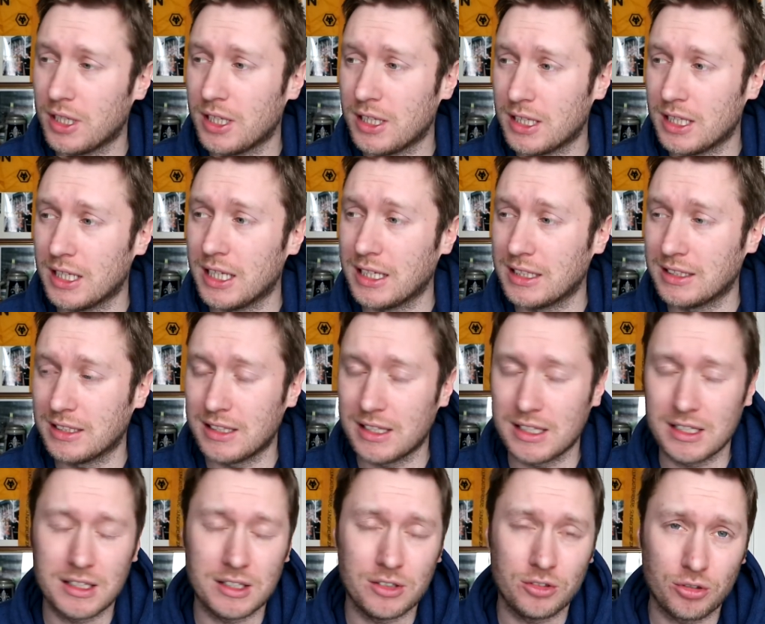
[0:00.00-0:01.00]
the links
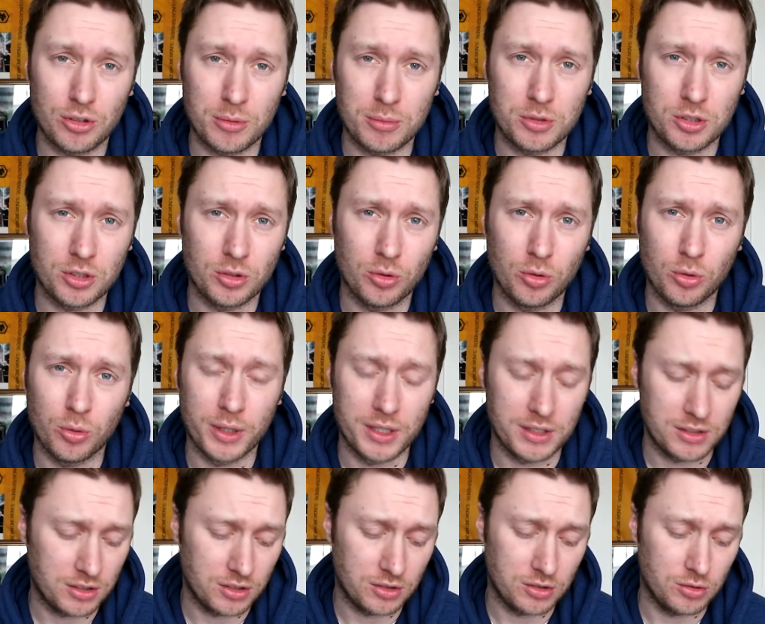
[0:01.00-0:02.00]
in the description are
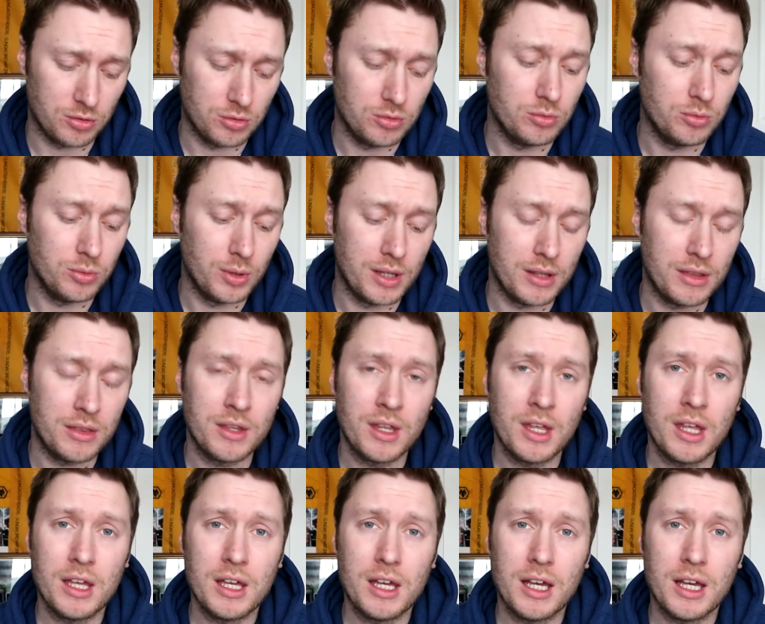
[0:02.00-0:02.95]
always to do with